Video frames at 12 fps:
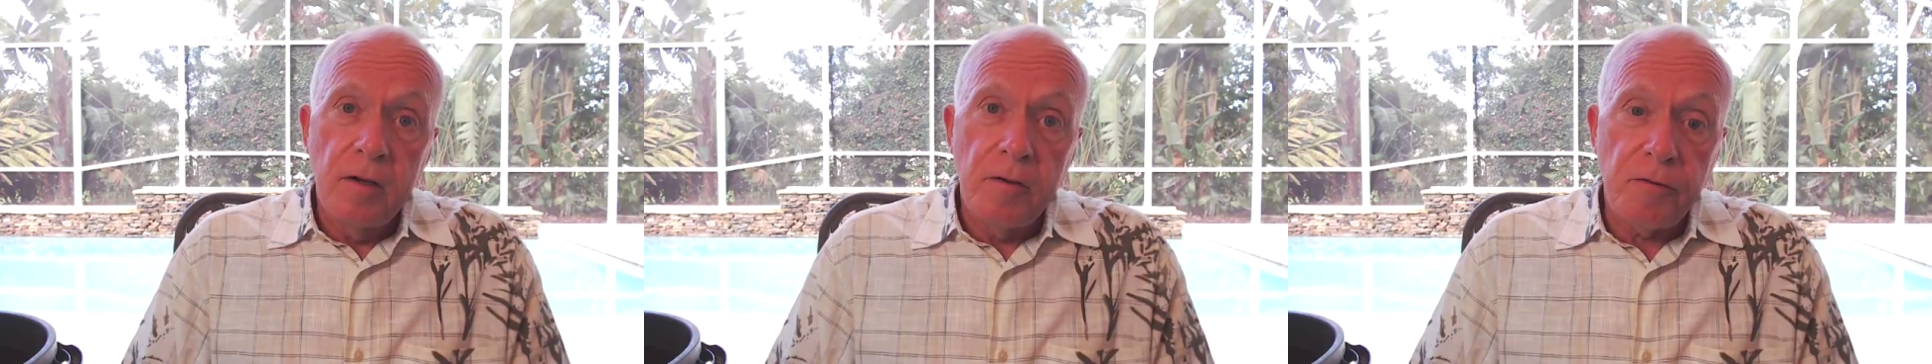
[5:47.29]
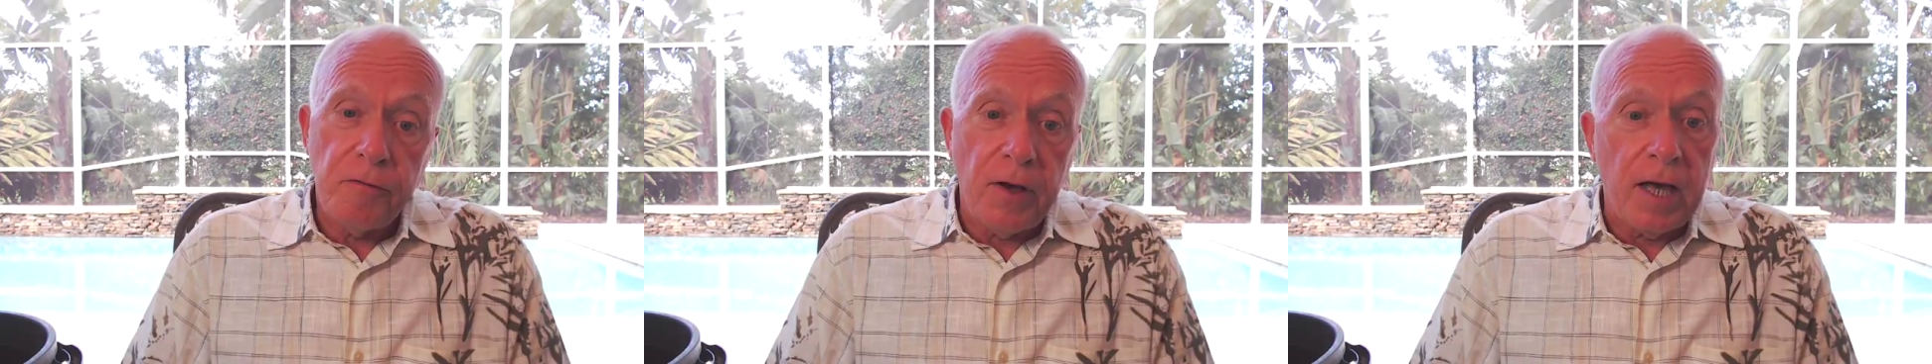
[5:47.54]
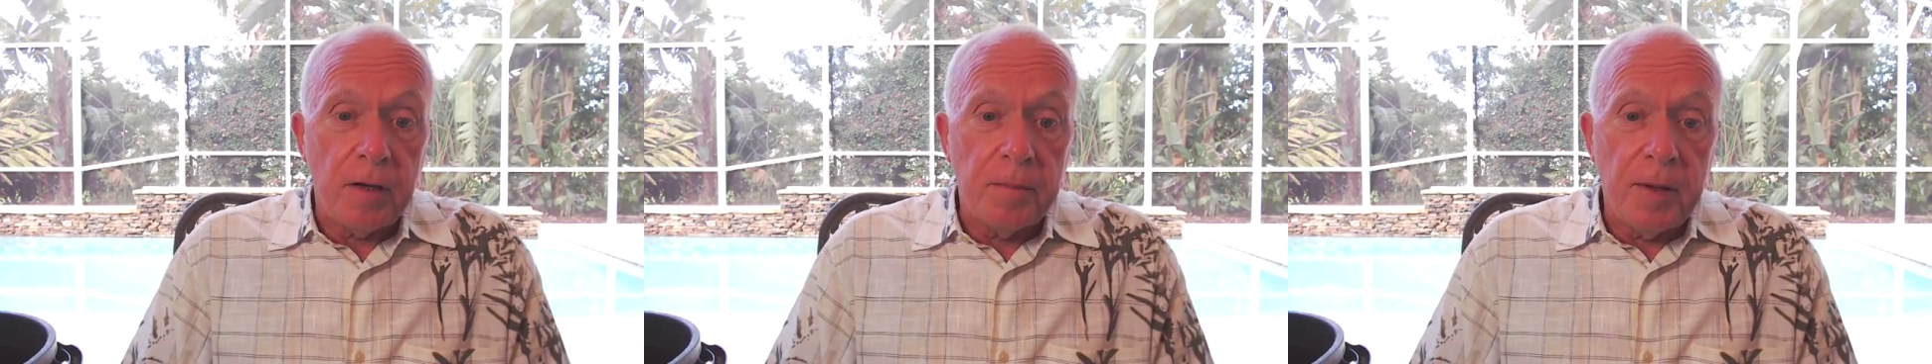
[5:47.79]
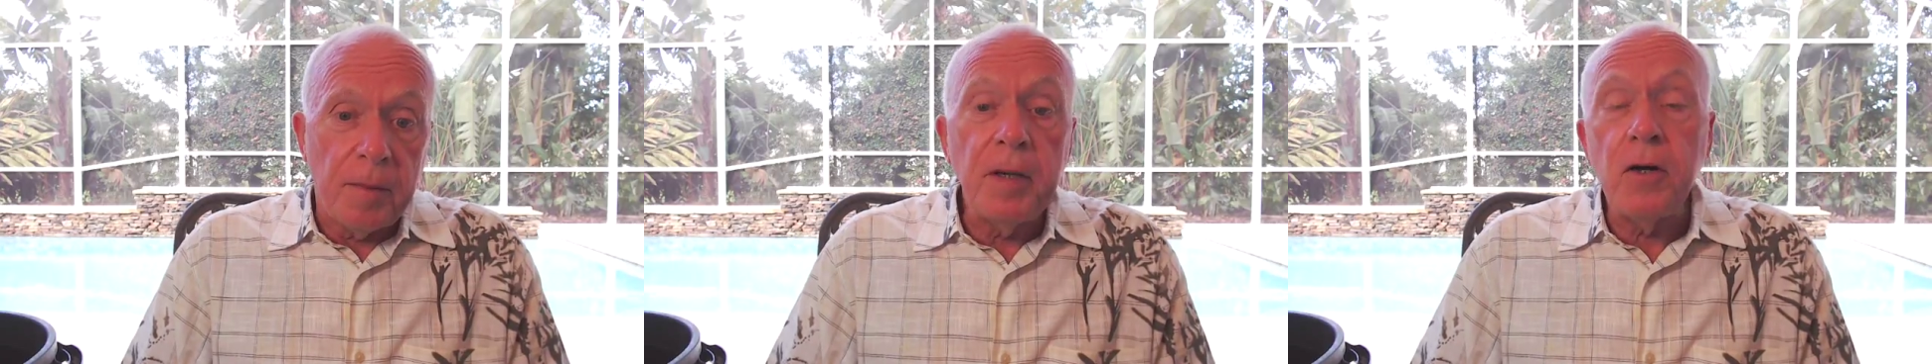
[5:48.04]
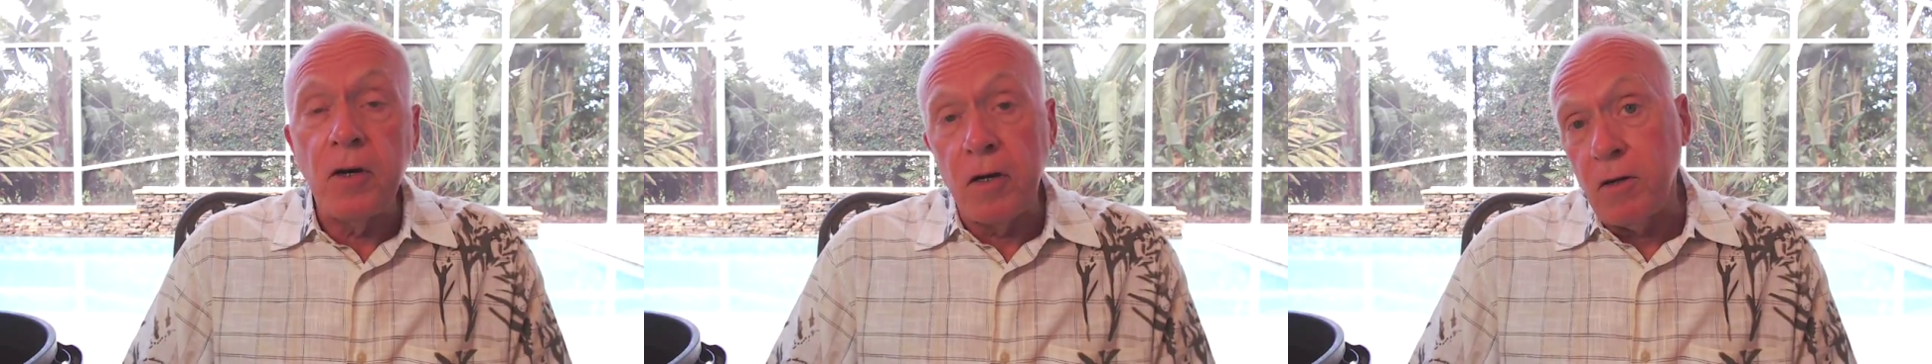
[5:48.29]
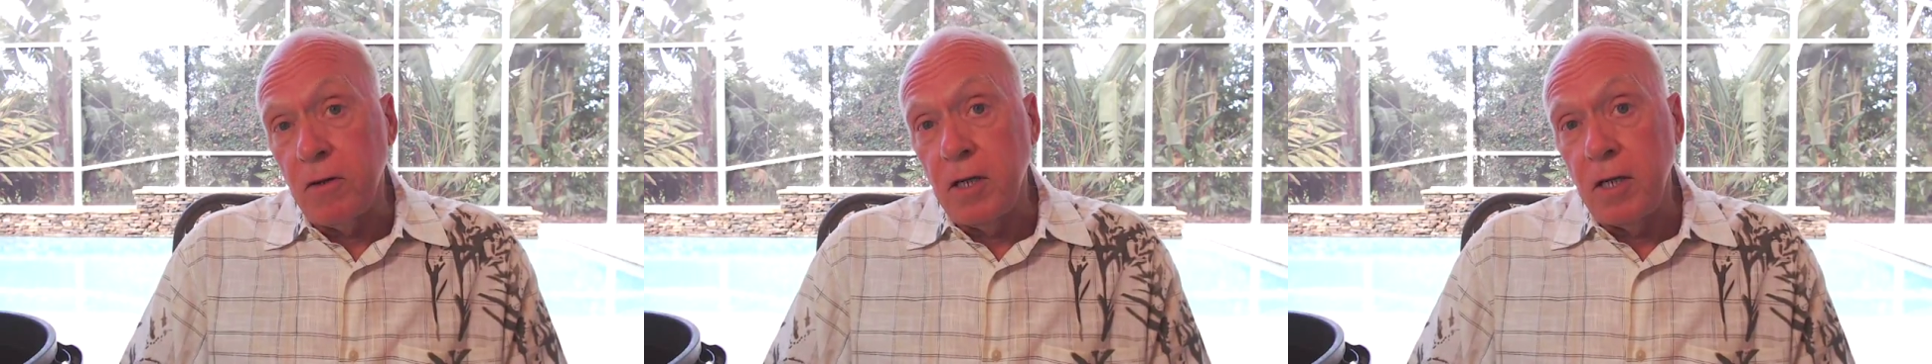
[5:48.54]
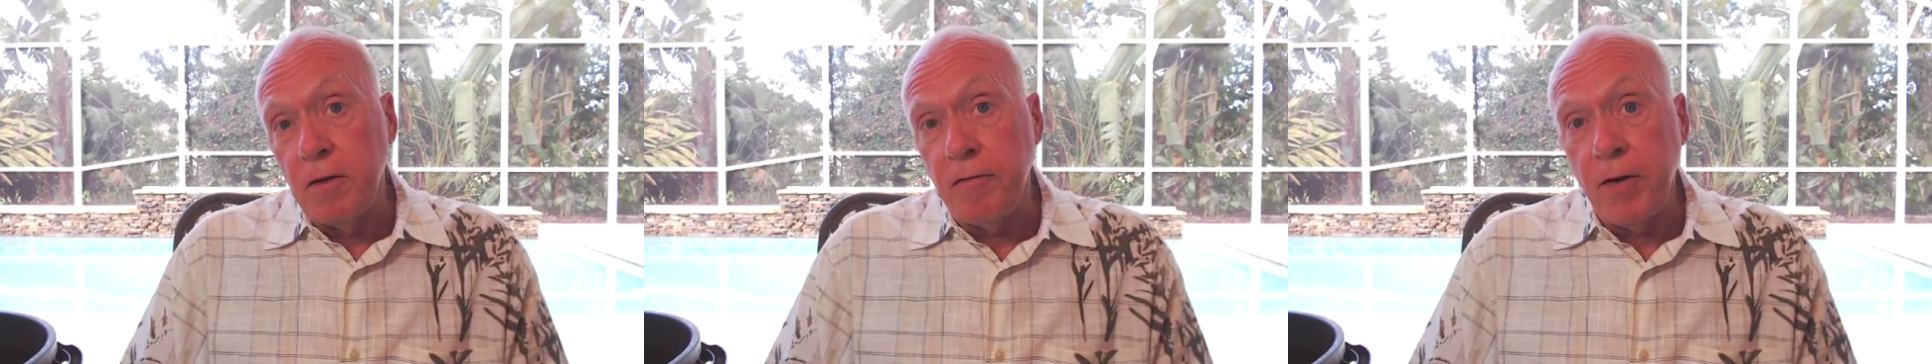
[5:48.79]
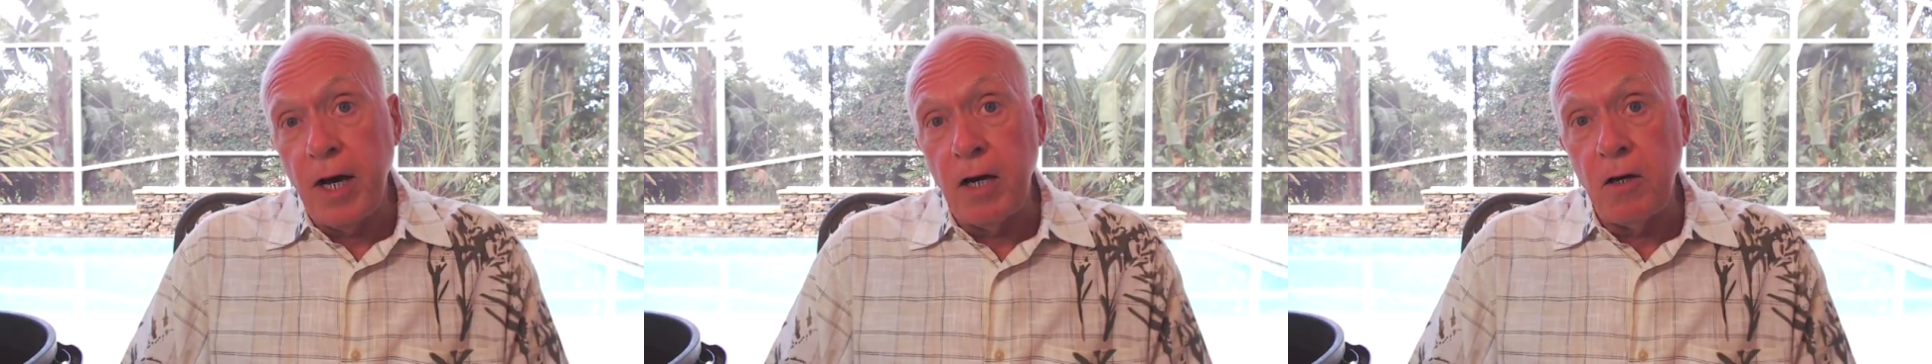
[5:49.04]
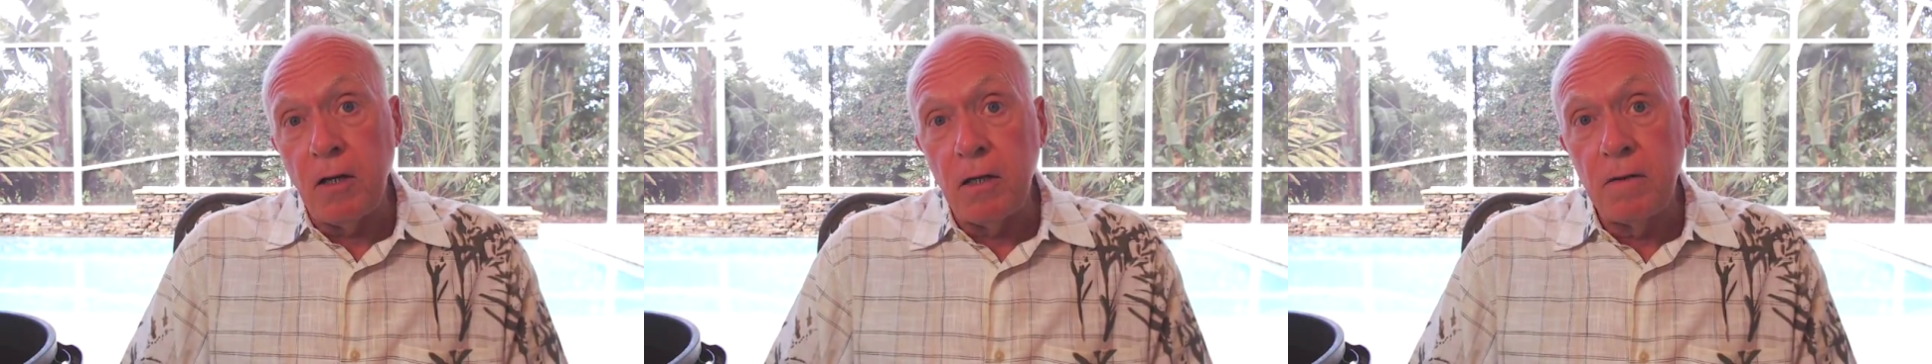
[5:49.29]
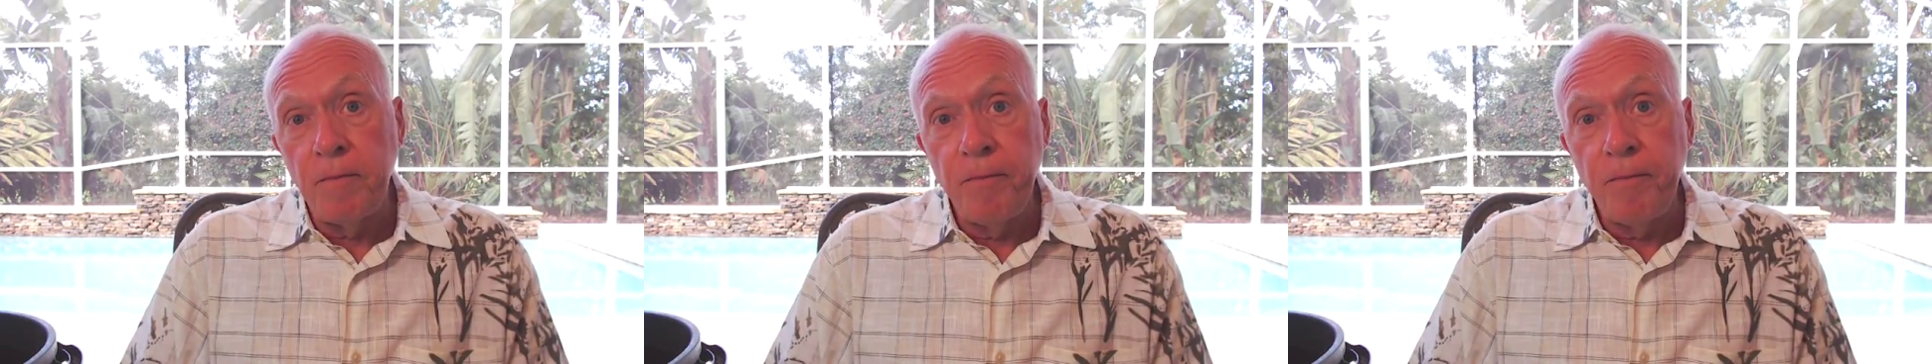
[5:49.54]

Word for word: Fatima miracle and the final